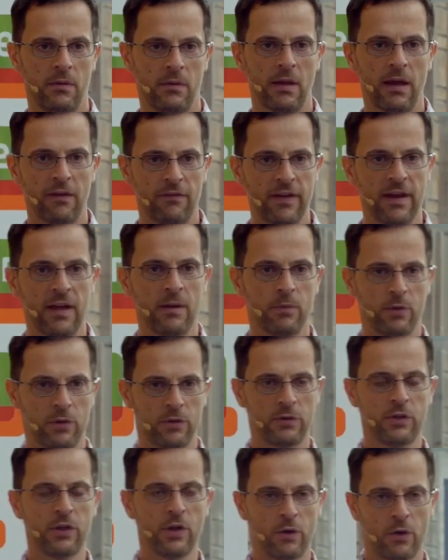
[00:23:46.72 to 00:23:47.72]

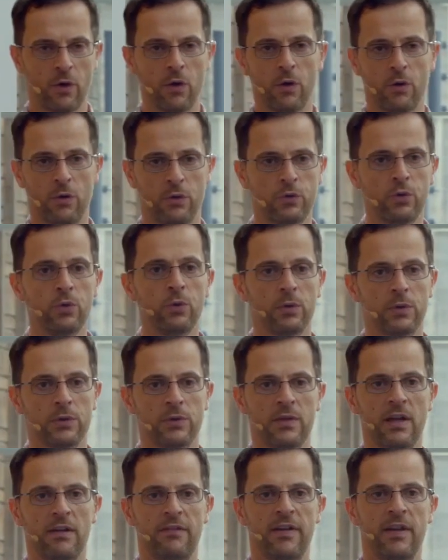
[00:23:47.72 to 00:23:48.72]
available, all
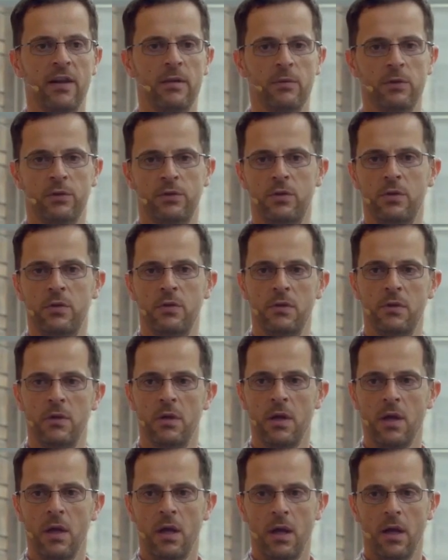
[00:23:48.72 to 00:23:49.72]
tools available to
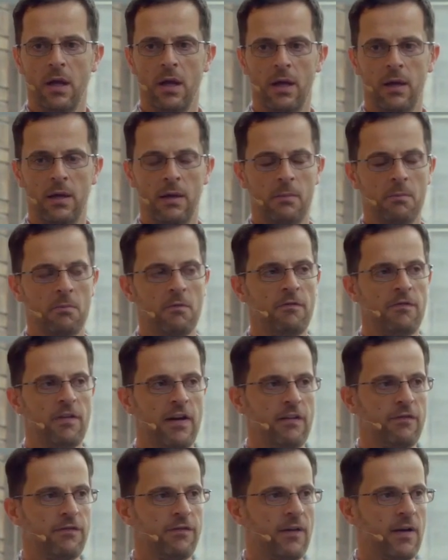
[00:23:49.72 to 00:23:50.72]

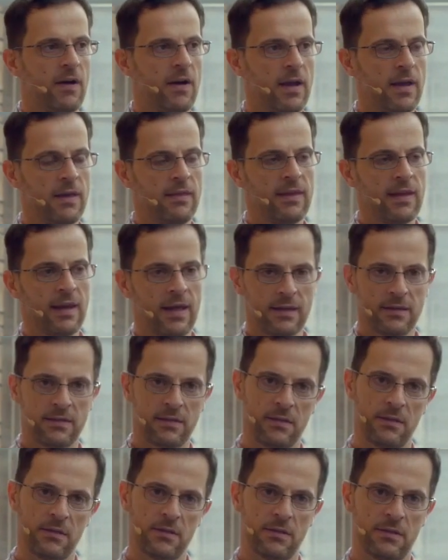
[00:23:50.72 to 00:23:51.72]
verify the
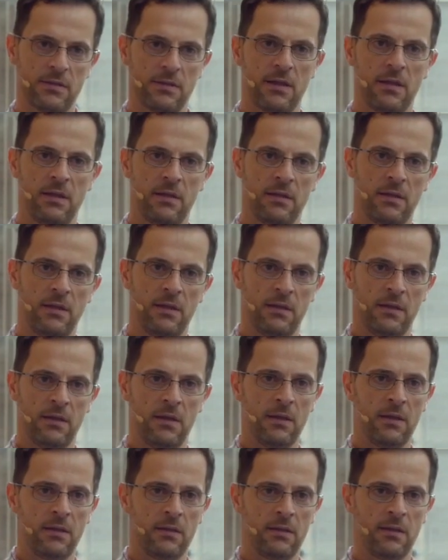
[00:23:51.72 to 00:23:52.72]
license
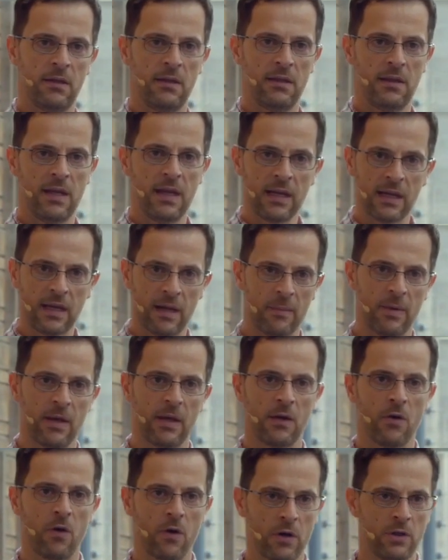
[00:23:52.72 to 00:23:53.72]
and the
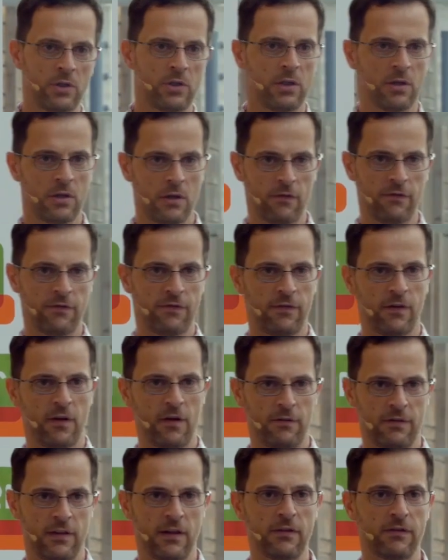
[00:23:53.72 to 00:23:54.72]
incoming origin
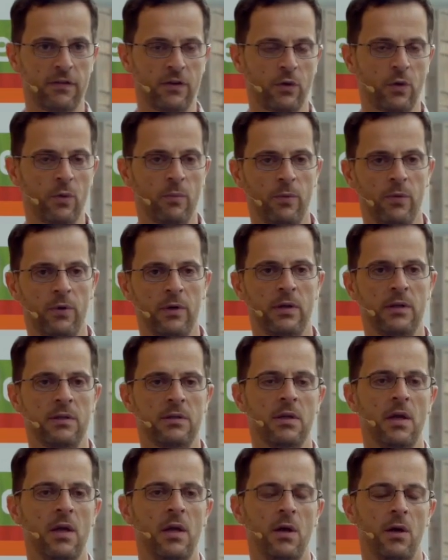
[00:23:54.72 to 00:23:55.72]
of the different
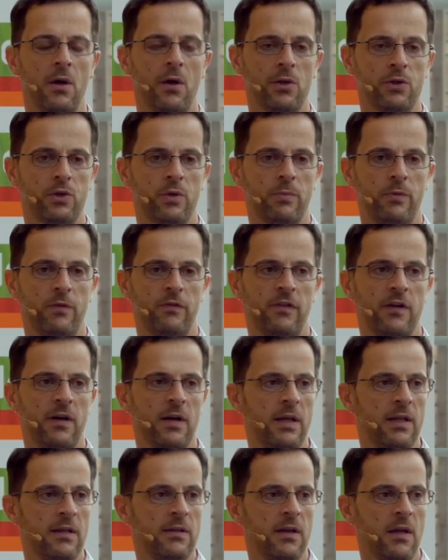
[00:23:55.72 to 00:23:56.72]
components also
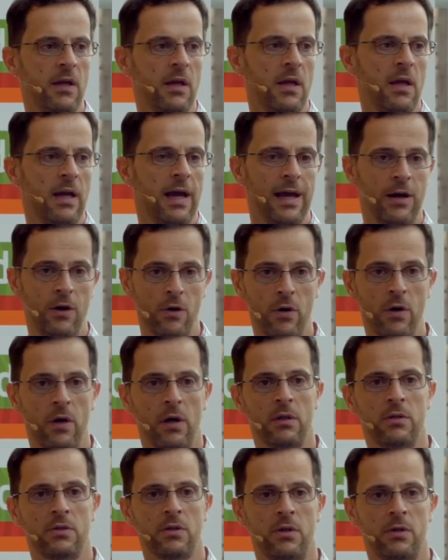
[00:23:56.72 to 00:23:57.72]
provide
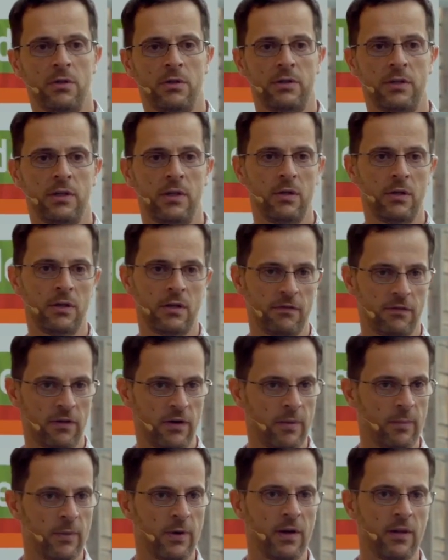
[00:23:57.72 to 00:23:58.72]
alerts on security
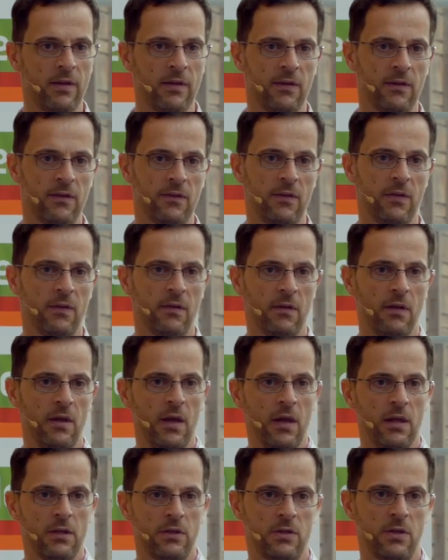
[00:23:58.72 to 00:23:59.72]
vulnerabilities.
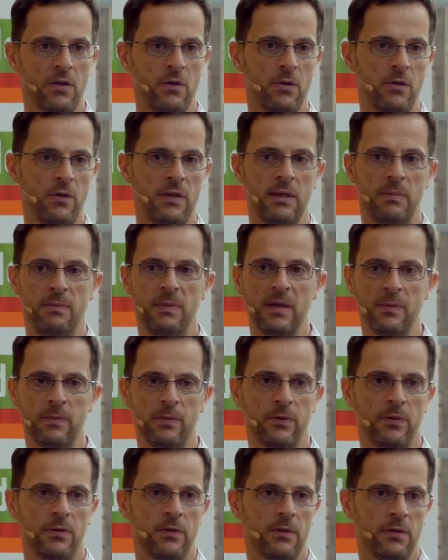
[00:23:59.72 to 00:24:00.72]
So the
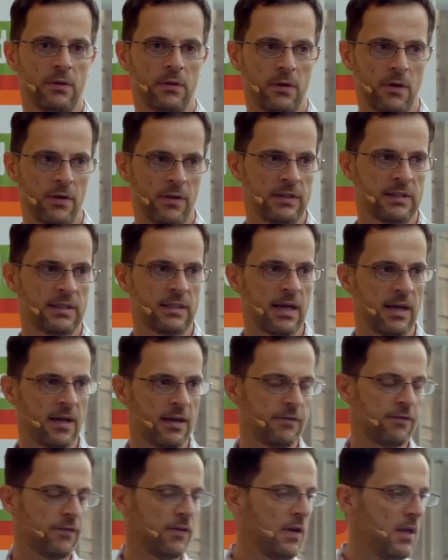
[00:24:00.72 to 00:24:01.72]
people or the
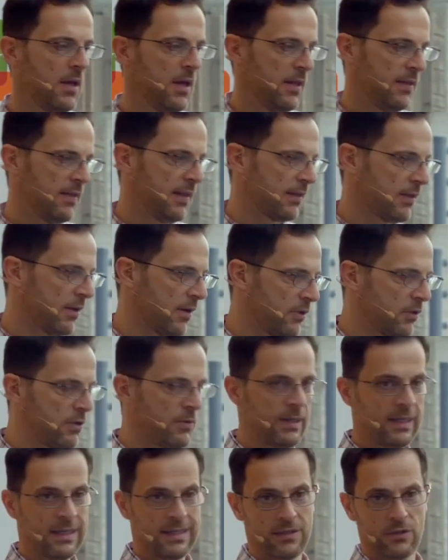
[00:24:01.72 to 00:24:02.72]
staff that are
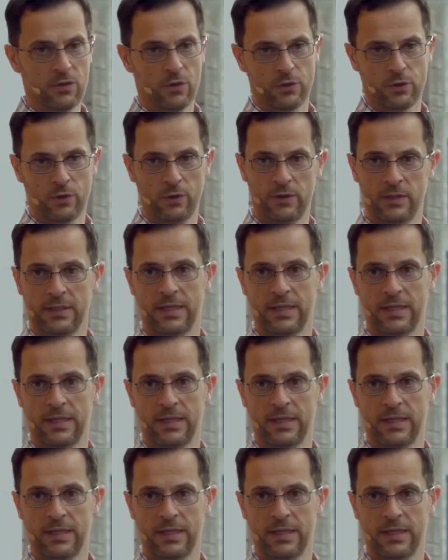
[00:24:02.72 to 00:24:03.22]
doing the source code